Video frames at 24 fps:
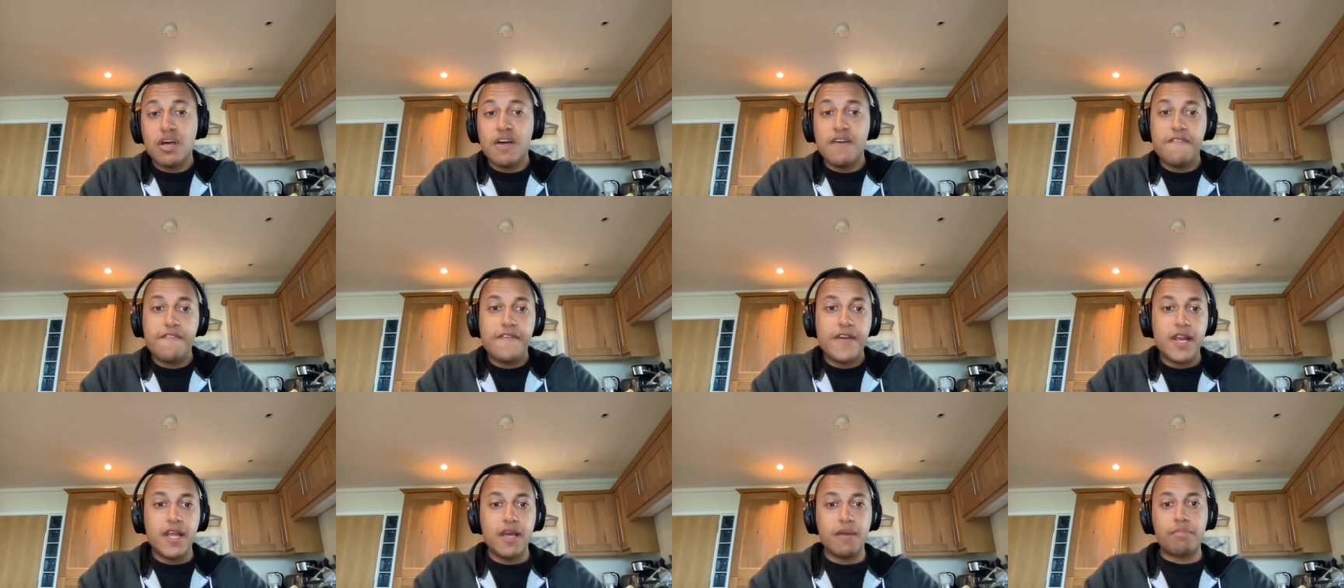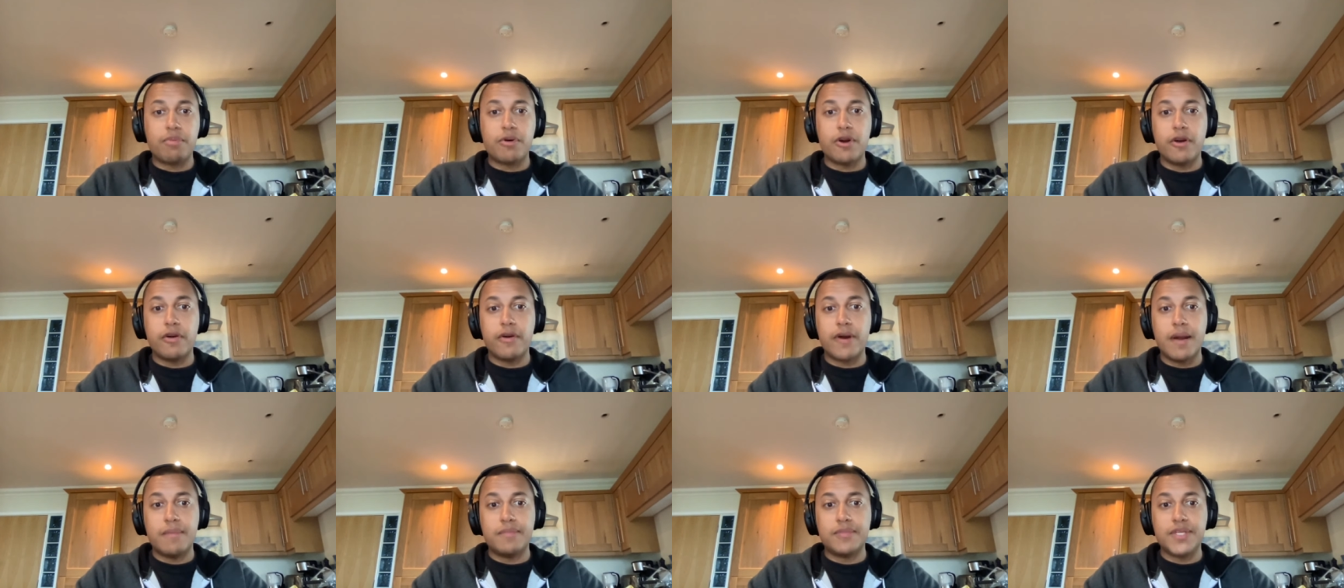Affiliate
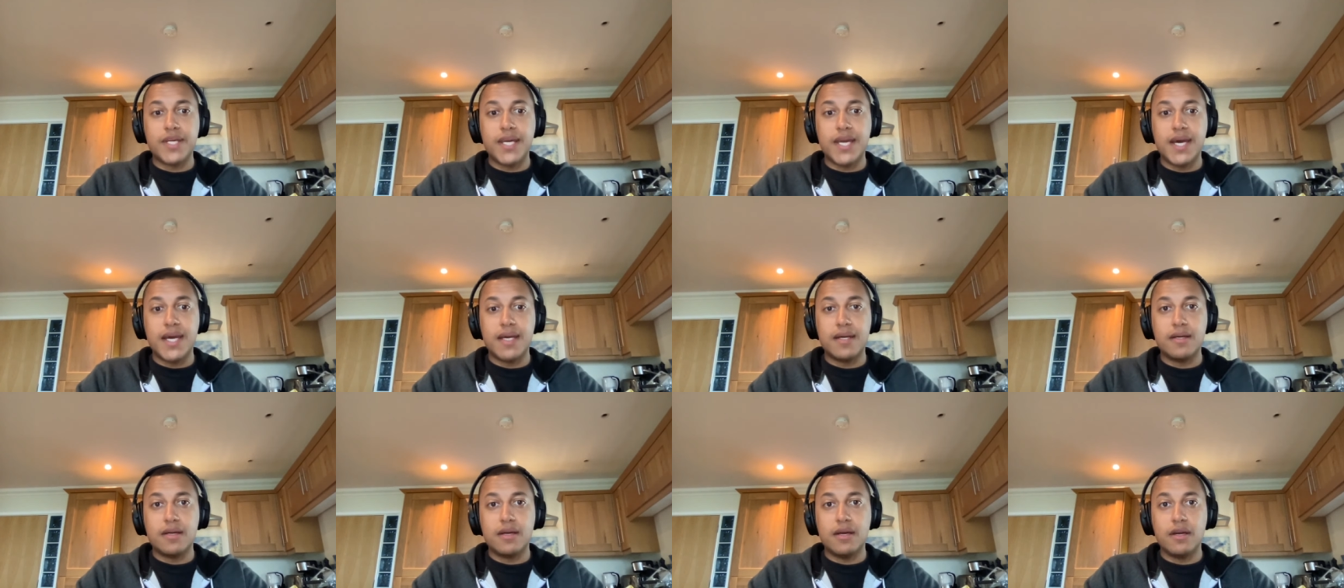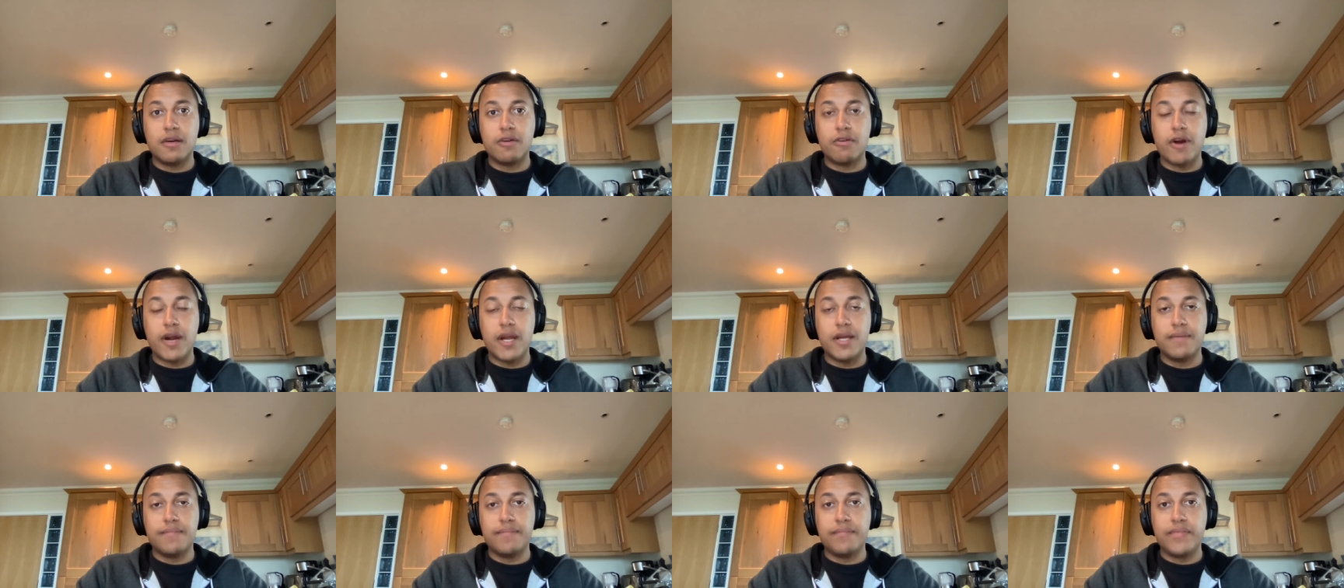programs are
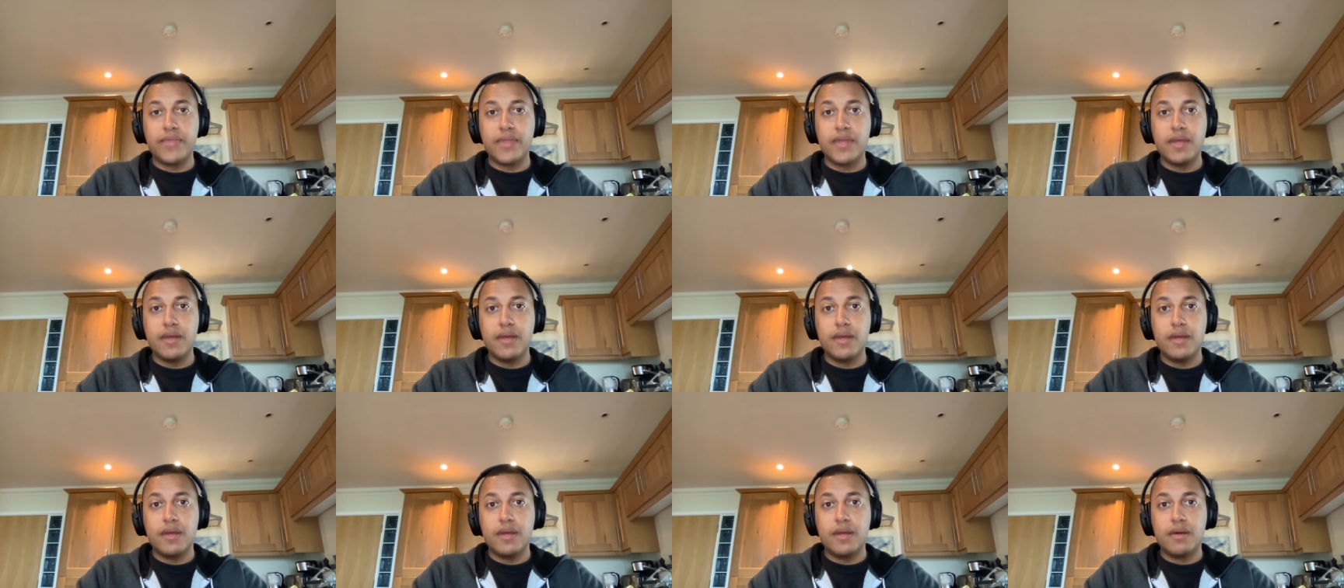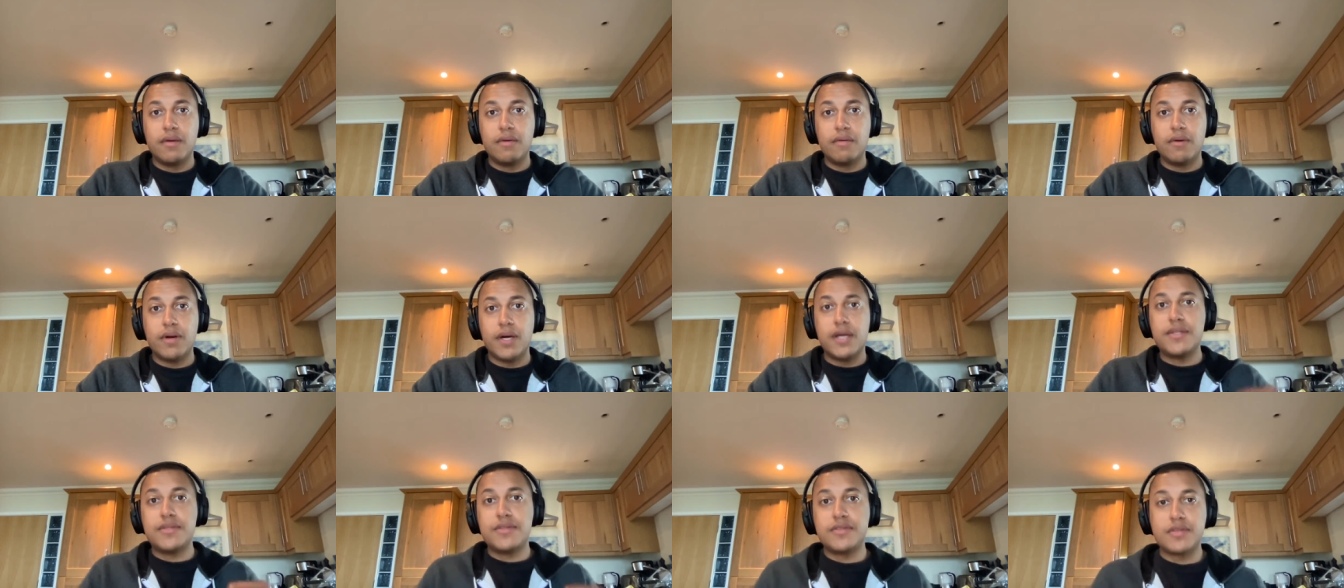great,
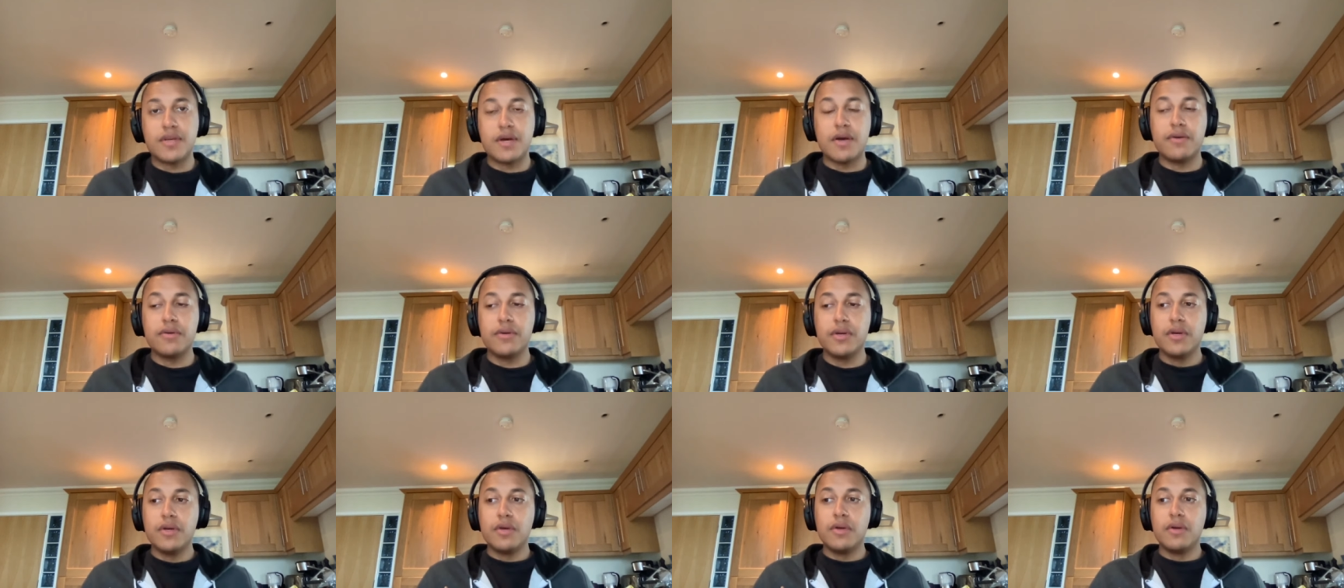right? So